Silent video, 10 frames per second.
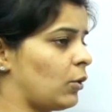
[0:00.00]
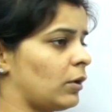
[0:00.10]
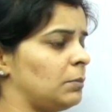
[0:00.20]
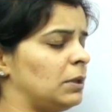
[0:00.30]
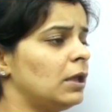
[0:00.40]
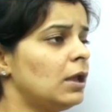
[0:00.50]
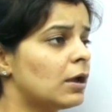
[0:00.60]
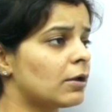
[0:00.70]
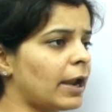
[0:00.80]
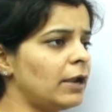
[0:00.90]
economy,
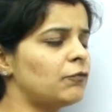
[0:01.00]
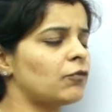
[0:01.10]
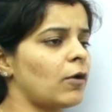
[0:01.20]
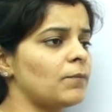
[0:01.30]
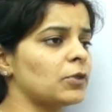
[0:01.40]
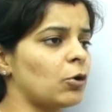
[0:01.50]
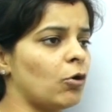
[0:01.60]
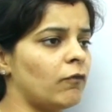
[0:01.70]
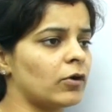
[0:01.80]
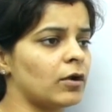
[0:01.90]
right from the
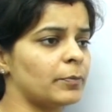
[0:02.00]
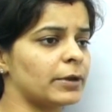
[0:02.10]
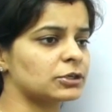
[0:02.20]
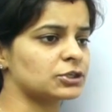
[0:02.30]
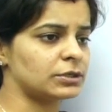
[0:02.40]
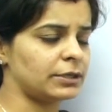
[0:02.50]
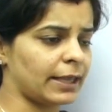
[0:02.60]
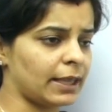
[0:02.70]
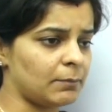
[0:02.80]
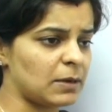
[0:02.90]
overall production
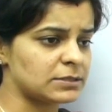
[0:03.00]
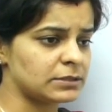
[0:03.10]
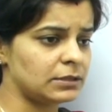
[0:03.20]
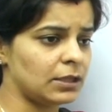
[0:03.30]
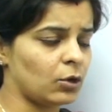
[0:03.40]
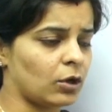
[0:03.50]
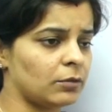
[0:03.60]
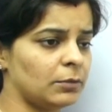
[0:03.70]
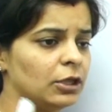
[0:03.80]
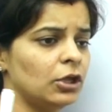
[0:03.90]
taking place in the
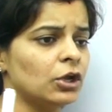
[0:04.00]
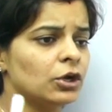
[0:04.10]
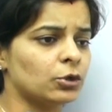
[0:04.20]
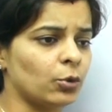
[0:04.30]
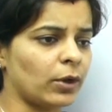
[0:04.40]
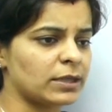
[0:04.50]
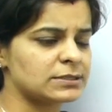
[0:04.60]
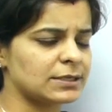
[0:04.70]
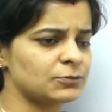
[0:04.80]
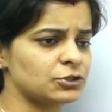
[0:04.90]
economy to
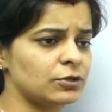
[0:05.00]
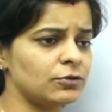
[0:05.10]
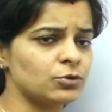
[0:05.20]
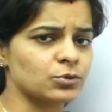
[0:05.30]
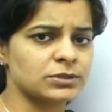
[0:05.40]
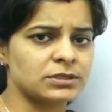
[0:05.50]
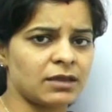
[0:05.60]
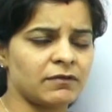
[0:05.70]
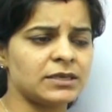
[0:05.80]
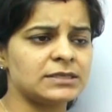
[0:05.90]
consumption to
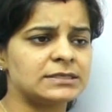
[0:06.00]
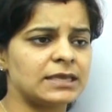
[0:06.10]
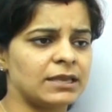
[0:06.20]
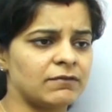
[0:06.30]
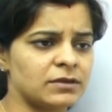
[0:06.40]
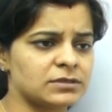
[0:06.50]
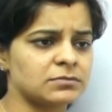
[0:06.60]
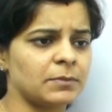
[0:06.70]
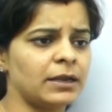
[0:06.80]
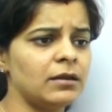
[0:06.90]
savings,
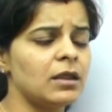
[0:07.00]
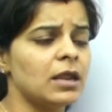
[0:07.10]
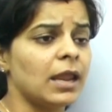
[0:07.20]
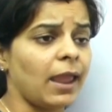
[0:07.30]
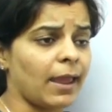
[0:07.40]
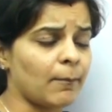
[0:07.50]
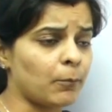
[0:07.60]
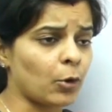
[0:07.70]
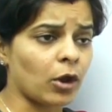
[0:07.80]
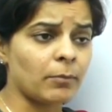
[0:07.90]
investment,
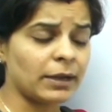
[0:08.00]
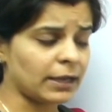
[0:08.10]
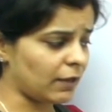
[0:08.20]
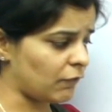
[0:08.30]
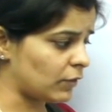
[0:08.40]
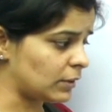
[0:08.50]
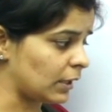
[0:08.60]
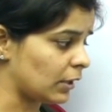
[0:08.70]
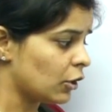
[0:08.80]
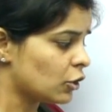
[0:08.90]
employment,
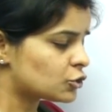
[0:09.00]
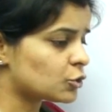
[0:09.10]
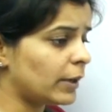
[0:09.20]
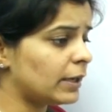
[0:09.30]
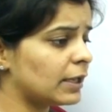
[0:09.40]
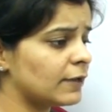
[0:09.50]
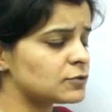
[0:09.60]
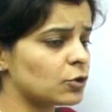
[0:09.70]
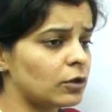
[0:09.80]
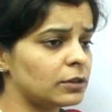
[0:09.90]
everything. So it
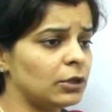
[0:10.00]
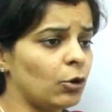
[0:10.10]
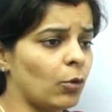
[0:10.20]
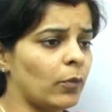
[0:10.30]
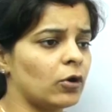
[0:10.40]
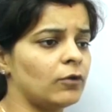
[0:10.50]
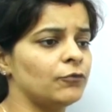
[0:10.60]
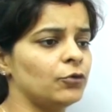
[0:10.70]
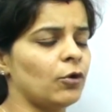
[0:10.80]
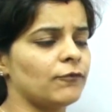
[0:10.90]
gives all the overall
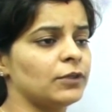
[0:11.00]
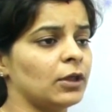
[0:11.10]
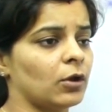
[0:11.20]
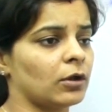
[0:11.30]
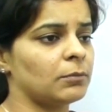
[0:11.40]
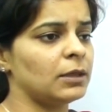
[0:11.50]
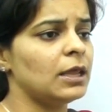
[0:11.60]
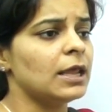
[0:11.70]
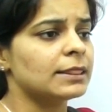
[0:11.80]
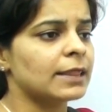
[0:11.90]
view of the
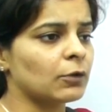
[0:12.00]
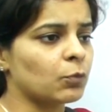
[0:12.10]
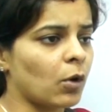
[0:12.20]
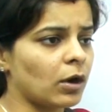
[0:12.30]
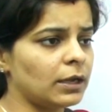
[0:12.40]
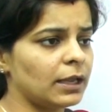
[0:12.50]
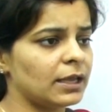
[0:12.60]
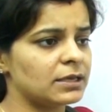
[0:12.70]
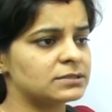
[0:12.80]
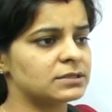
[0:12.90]
economy, that
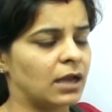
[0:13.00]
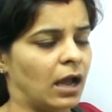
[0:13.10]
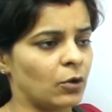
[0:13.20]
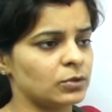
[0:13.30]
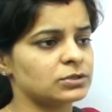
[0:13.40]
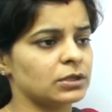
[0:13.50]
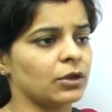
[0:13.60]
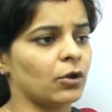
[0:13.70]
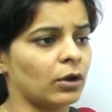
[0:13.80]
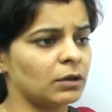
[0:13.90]
how is the
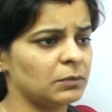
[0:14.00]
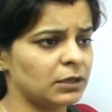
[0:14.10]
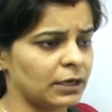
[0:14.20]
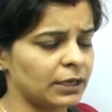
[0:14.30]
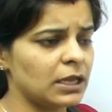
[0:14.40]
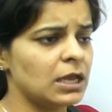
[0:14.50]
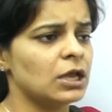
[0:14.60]
economy running,